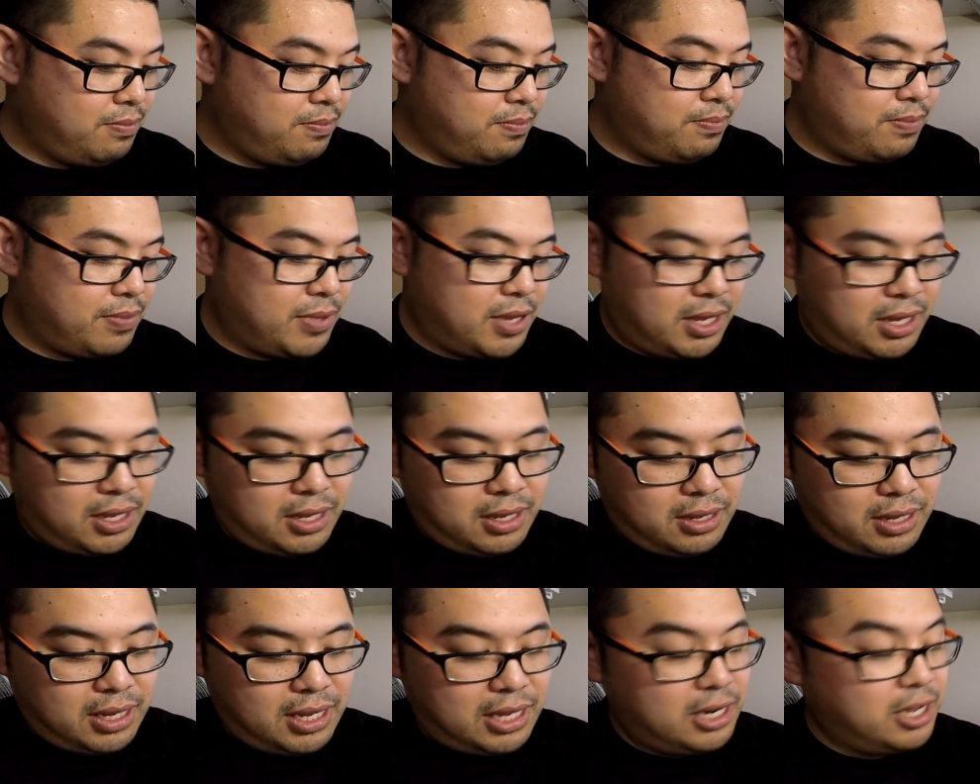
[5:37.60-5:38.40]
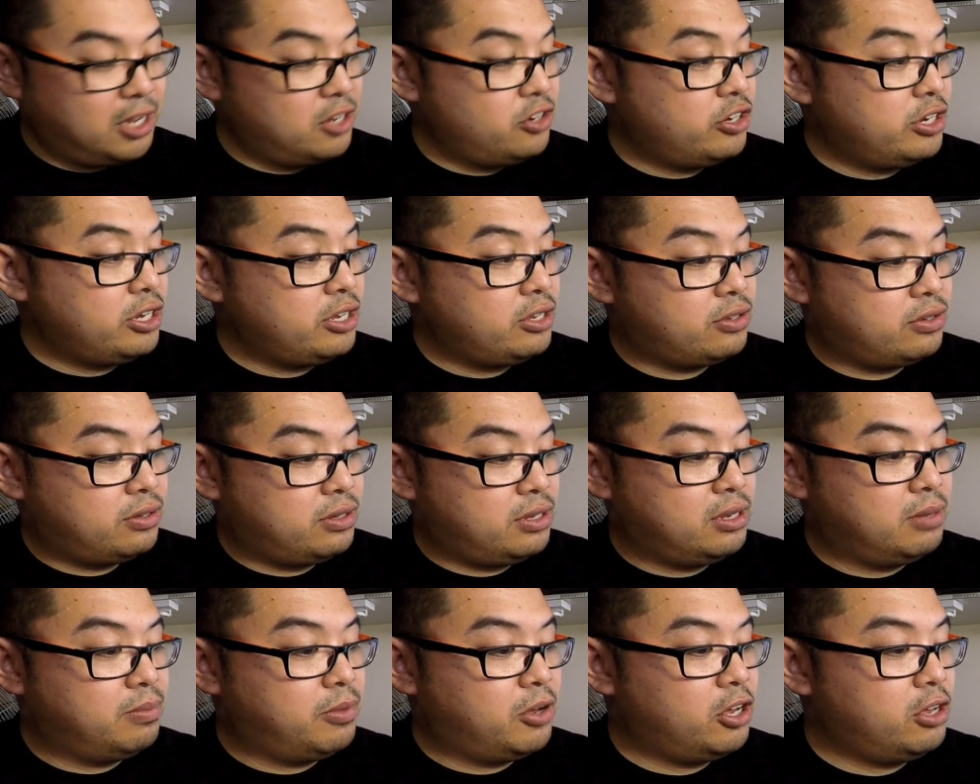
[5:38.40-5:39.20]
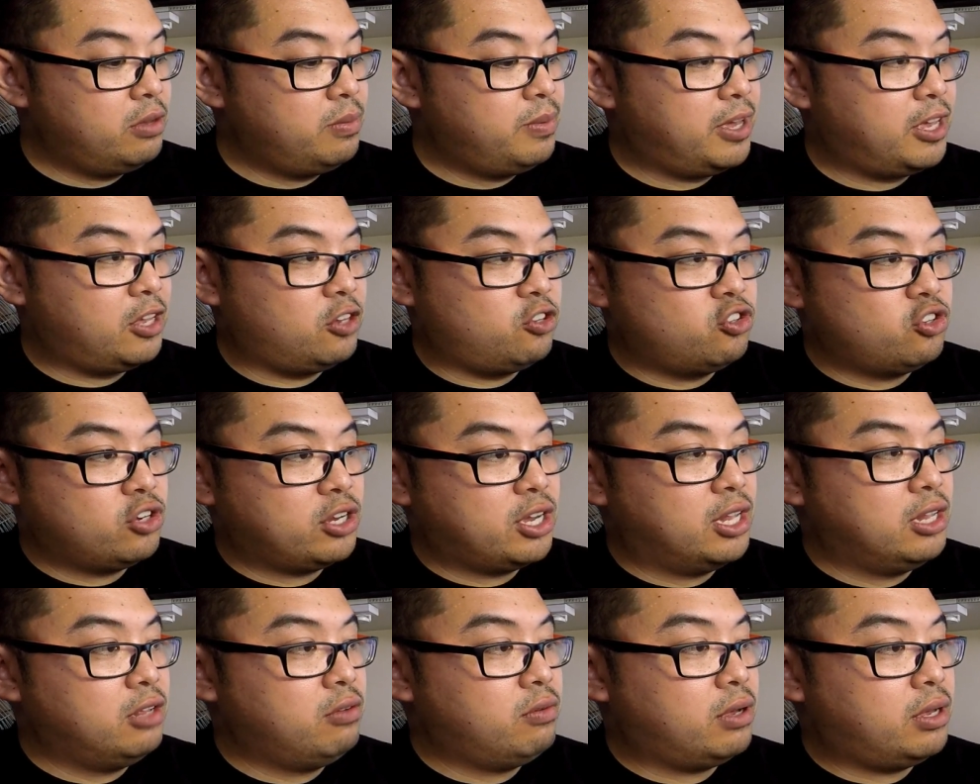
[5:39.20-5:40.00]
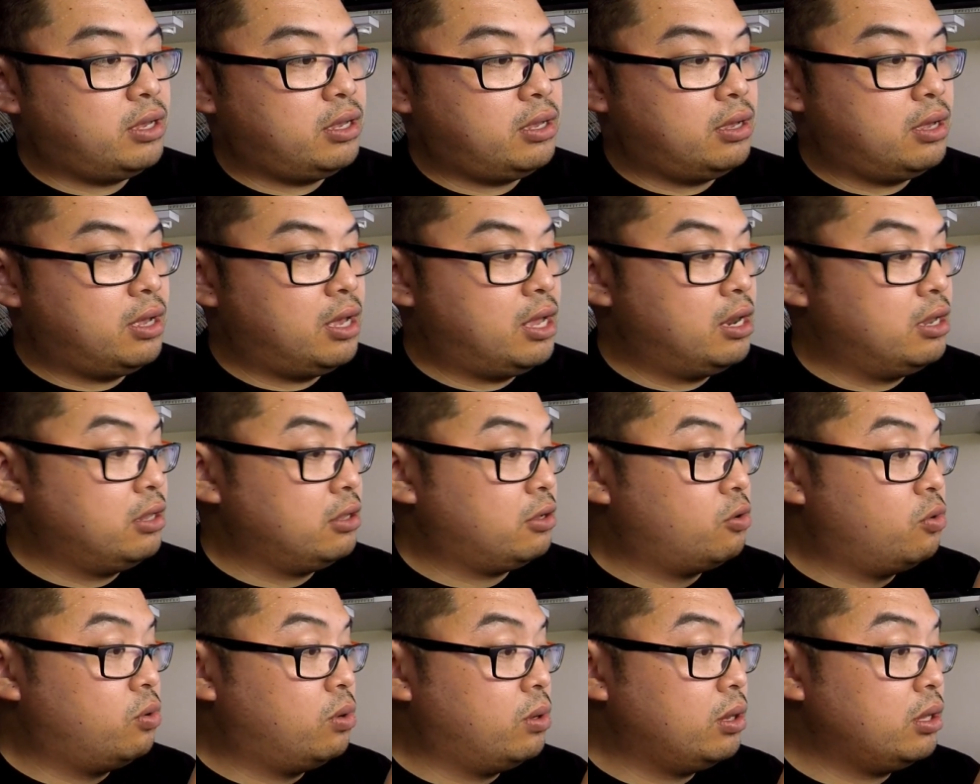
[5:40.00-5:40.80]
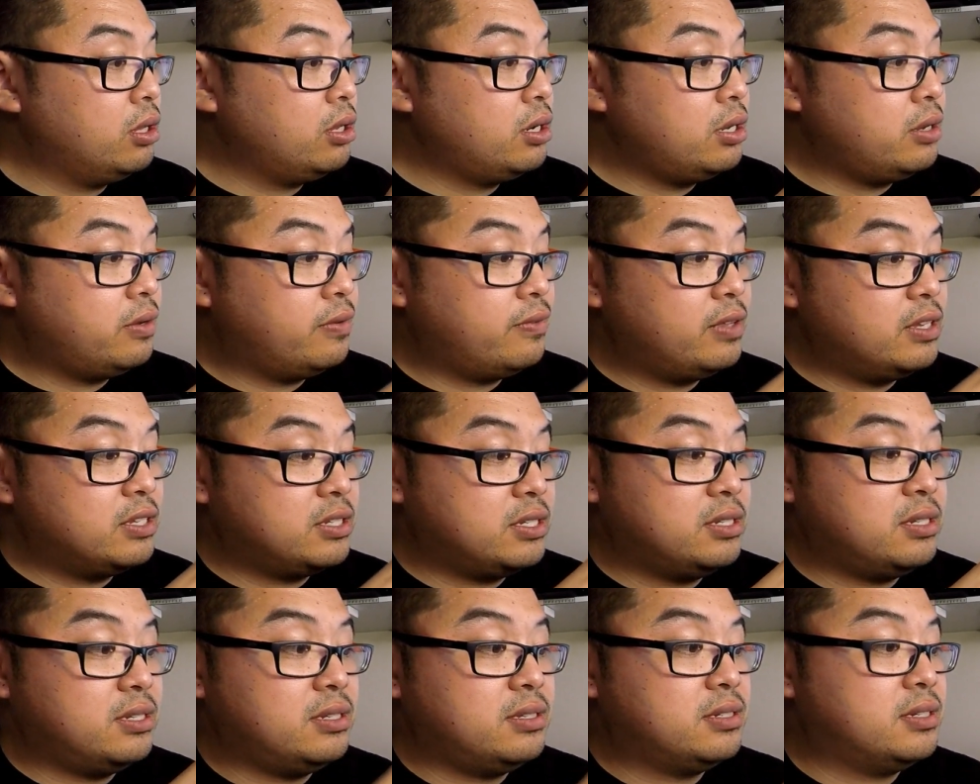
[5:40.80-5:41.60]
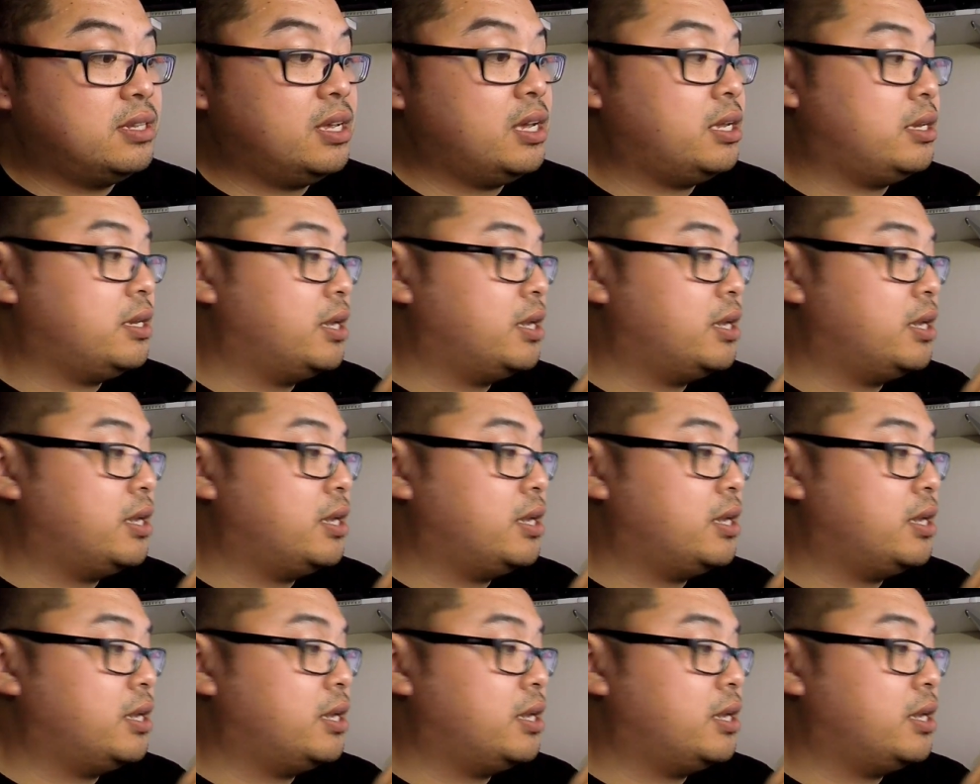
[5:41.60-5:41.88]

NRGs in the Bio Beige colorway, and the quality of this is insane.